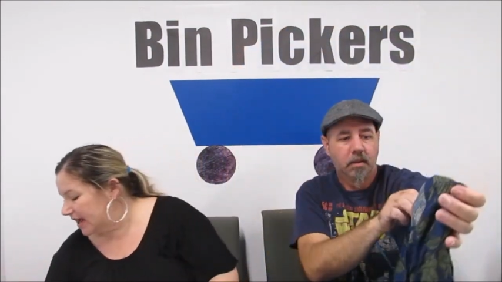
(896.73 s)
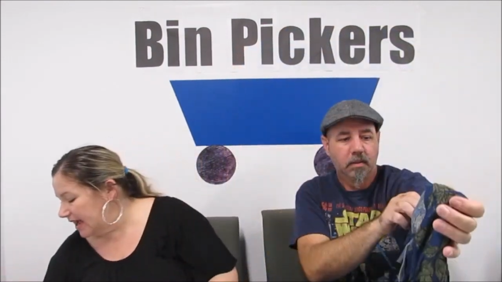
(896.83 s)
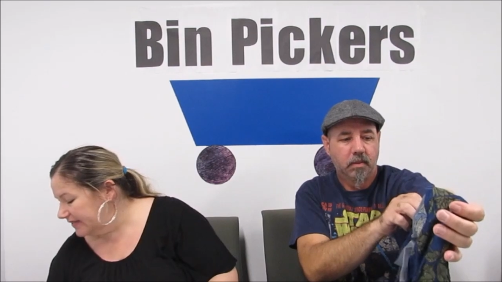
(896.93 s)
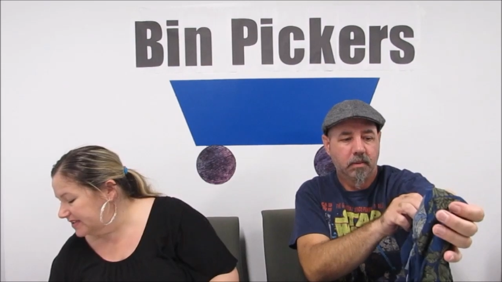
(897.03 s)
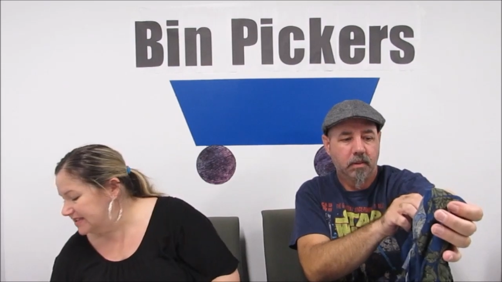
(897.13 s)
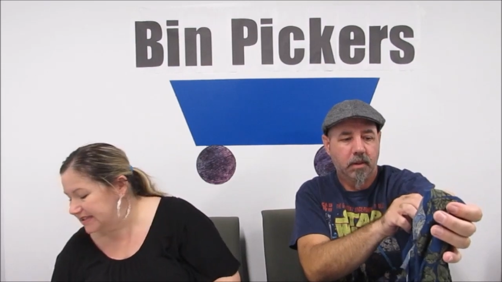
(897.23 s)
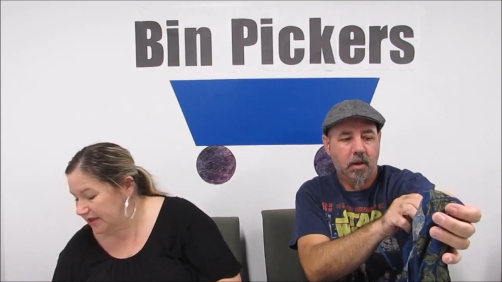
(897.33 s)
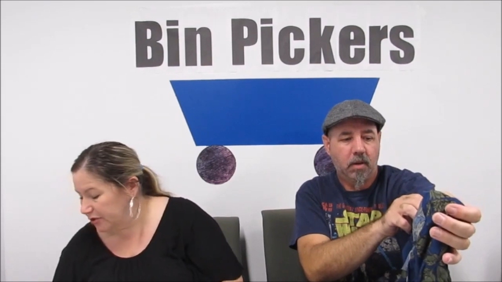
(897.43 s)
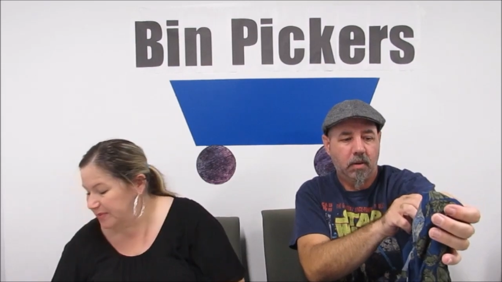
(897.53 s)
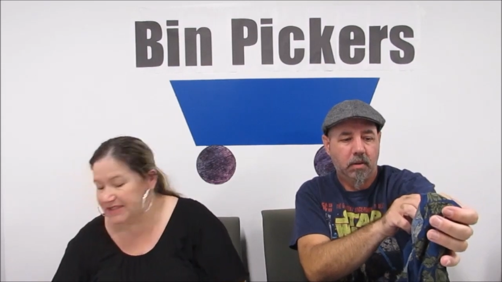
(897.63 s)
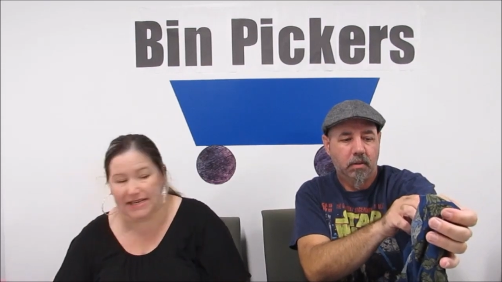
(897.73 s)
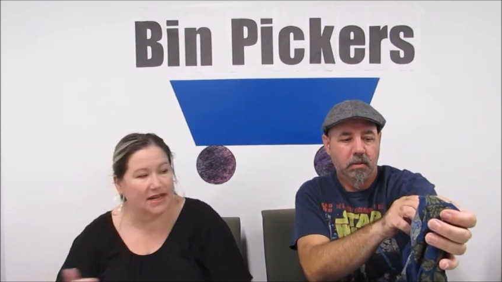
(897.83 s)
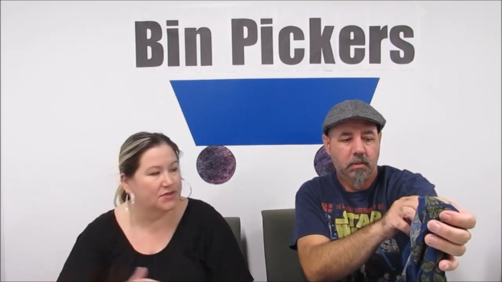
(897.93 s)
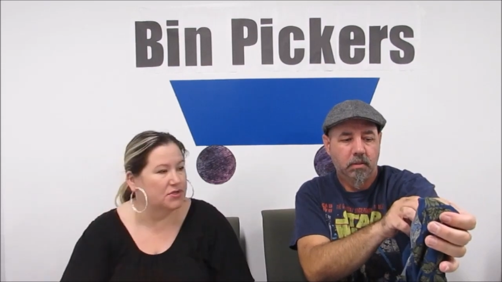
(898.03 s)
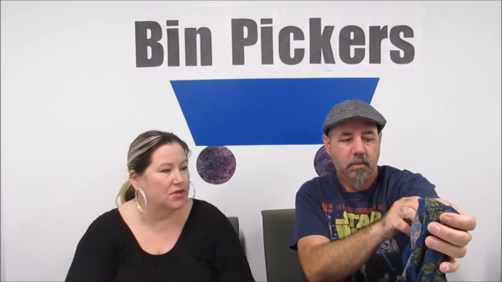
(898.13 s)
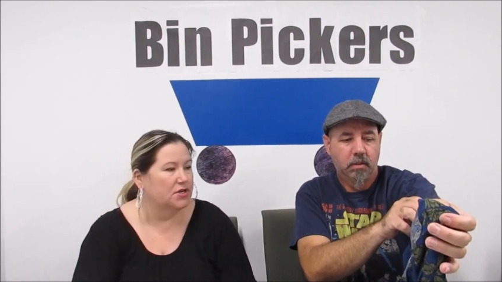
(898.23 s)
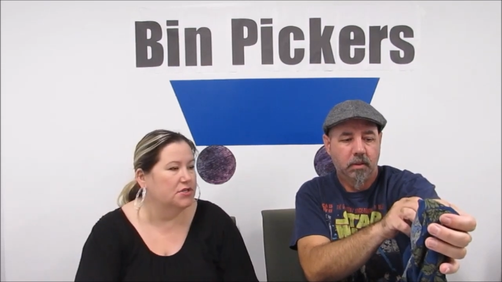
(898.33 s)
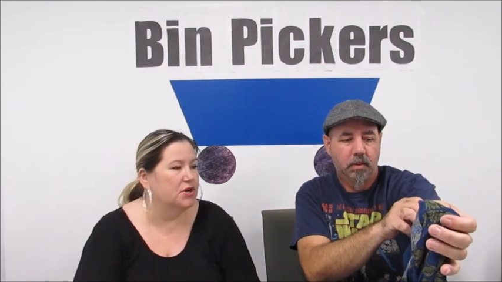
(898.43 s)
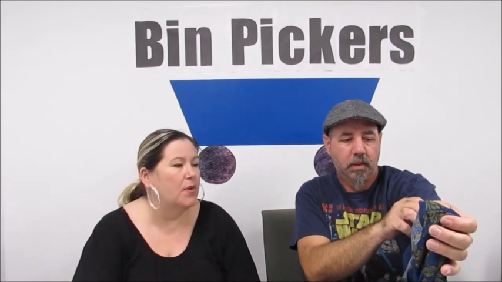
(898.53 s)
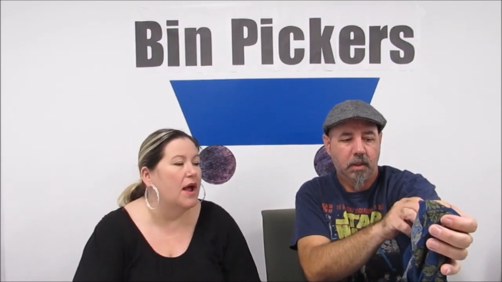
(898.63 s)
Speaker 1: nine. This is another no. petite, extra
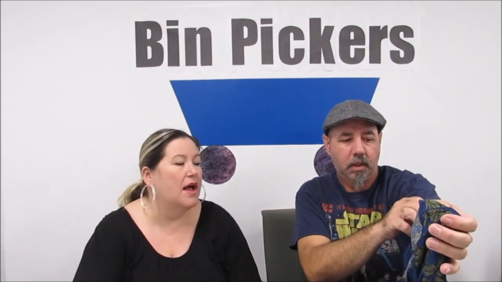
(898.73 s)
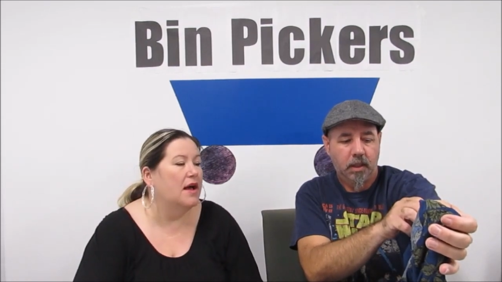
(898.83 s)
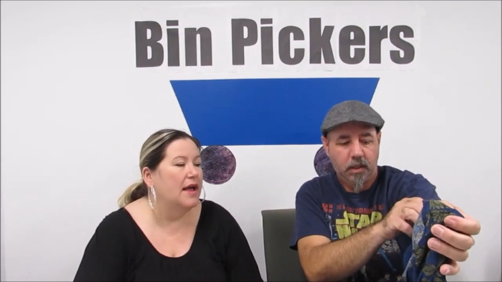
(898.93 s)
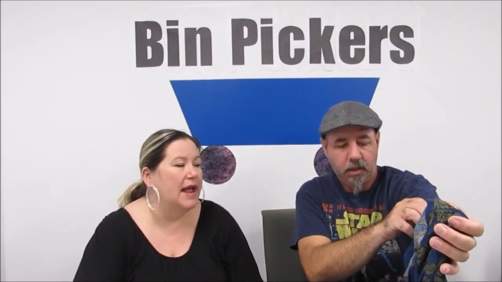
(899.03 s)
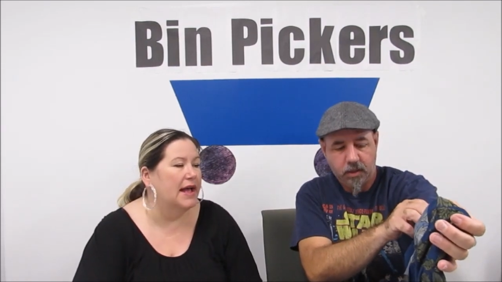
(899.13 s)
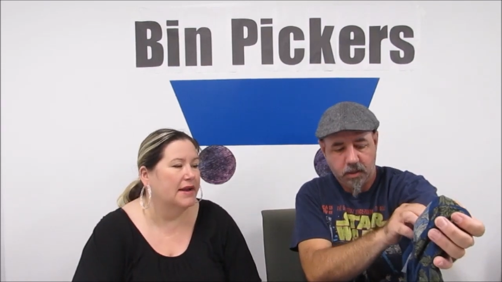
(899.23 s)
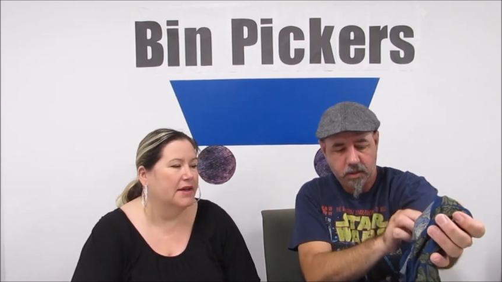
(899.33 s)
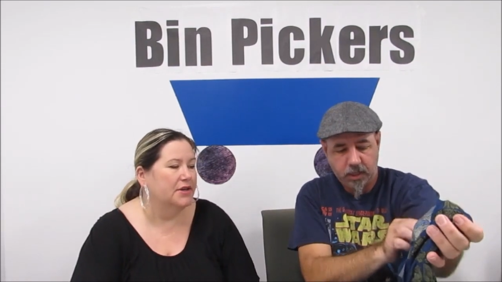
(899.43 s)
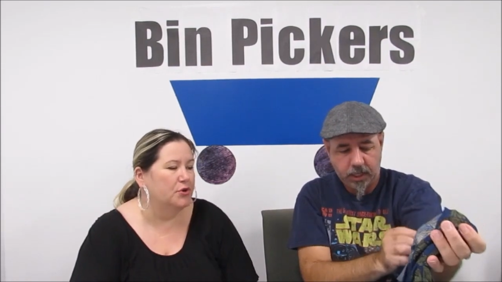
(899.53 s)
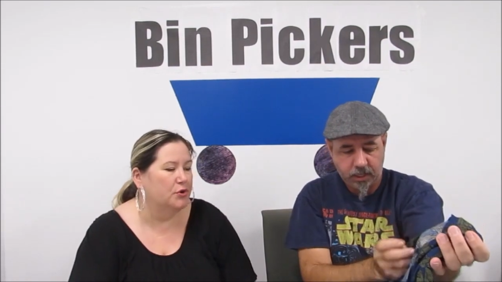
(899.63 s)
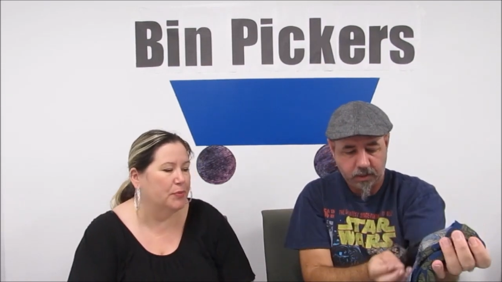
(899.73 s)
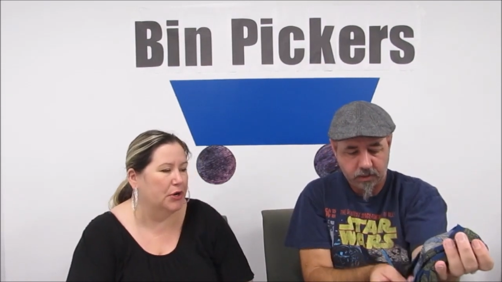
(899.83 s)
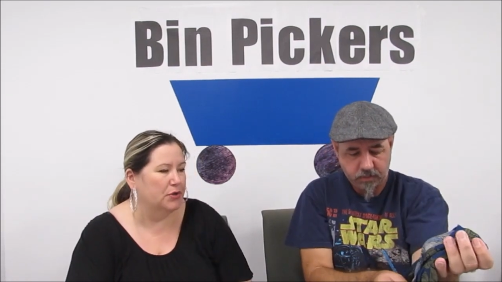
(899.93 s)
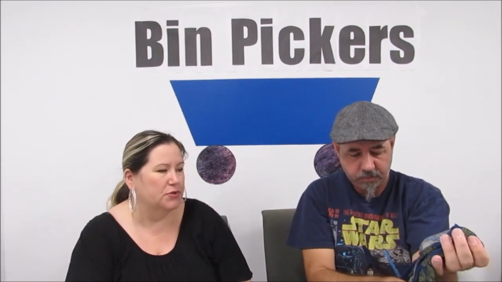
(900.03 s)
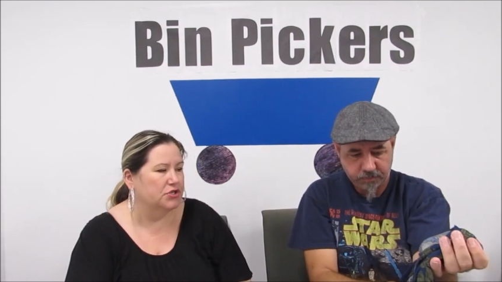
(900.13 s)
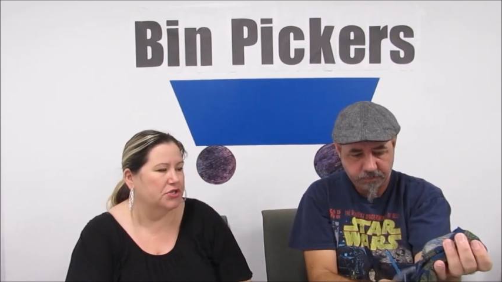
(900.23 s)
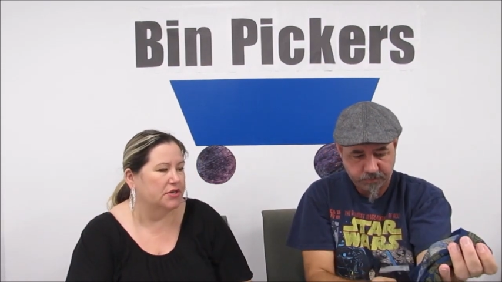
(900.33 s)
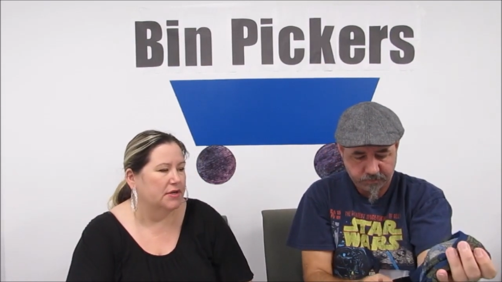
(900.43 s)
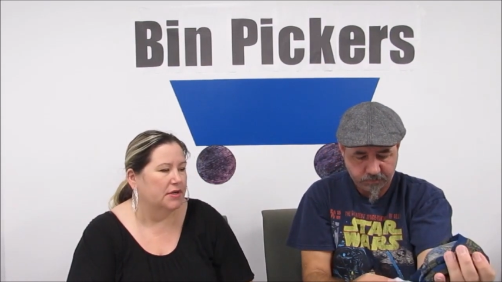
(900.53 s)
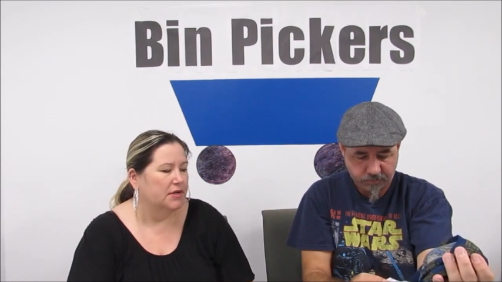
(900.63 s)
large, or Anna, a new Anna.
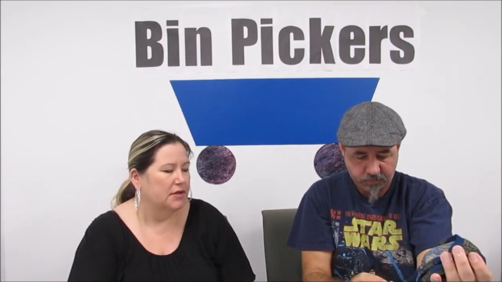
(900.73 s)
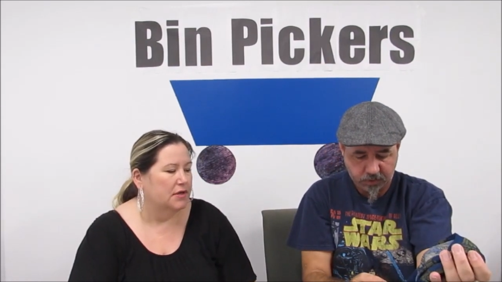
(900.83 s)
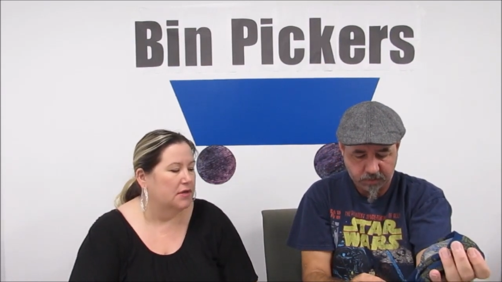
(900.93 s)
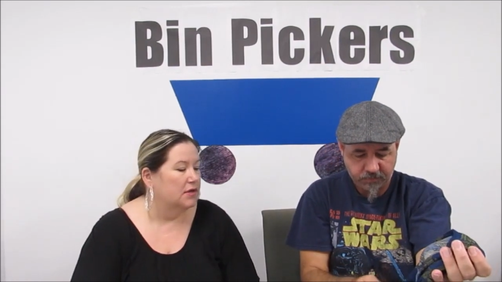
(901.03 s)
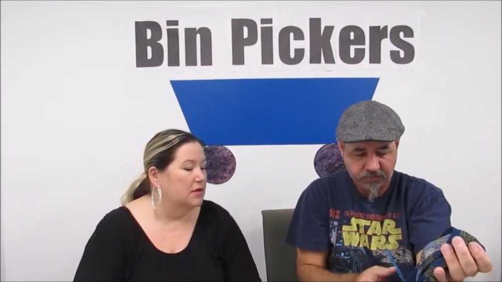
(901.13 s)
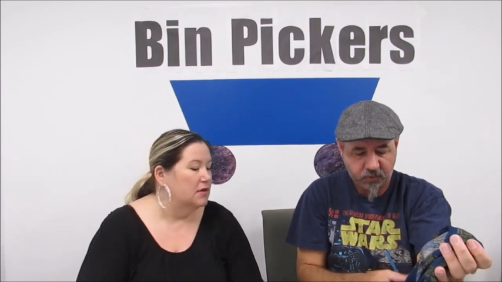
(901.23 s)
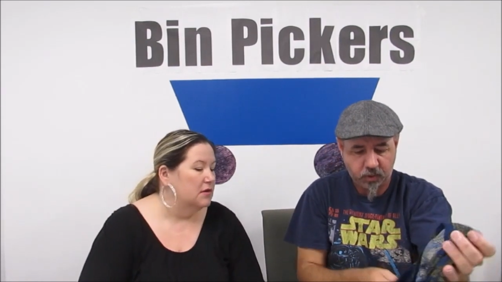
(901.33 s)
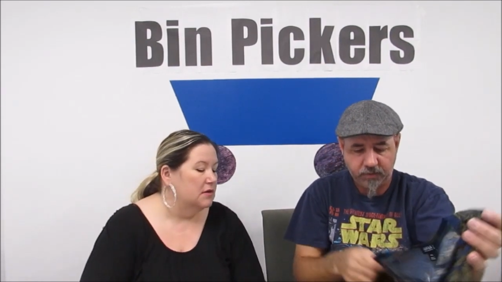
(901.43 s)
approach.
Speaker 2: Yep, forty